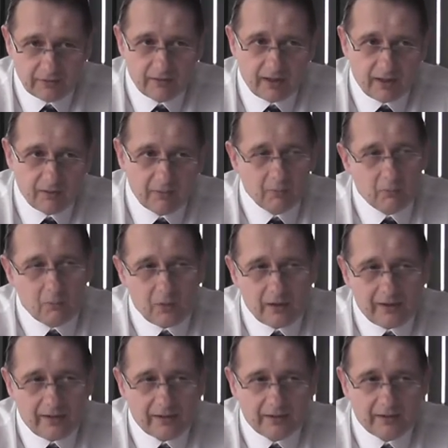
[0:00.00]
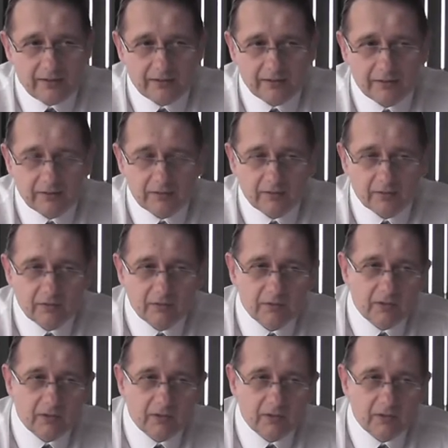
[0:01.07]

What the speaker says: that work in